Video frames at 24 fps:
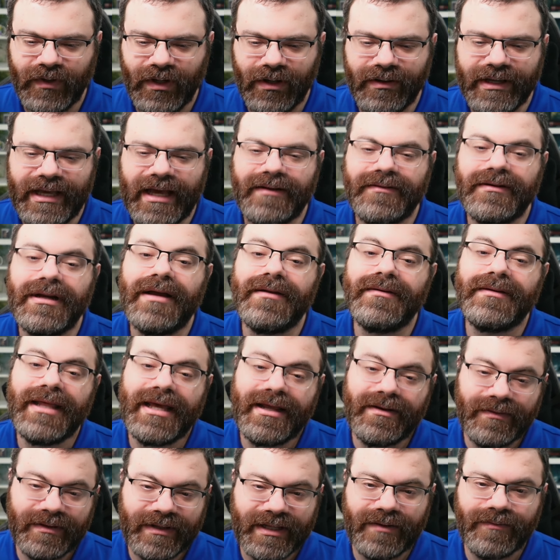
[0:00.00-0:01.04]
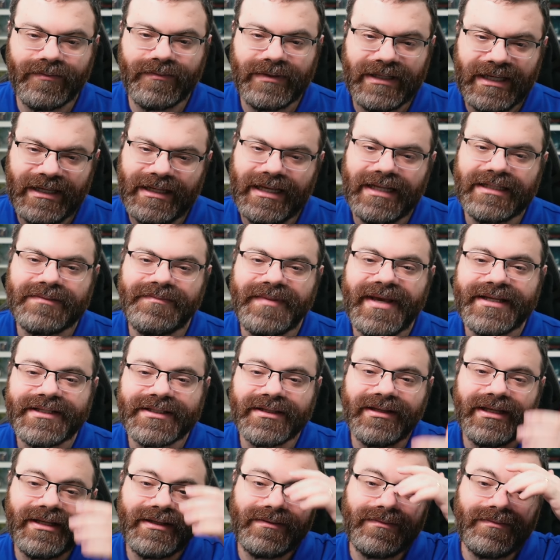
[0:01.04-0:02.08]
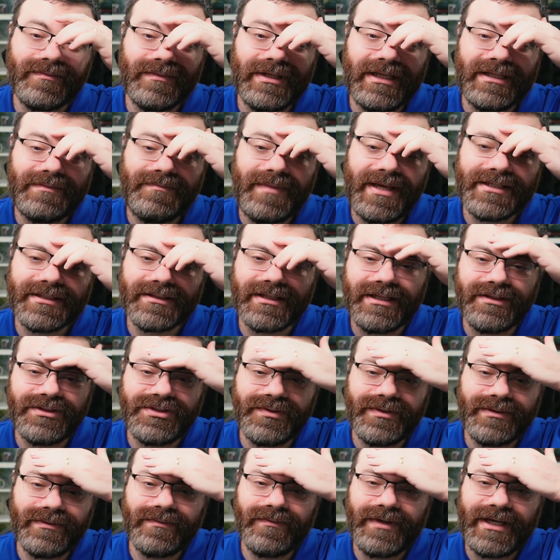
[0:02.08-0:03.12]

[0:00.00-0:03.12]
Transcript: oh yeah, no, then then it, it's basically it basically do it.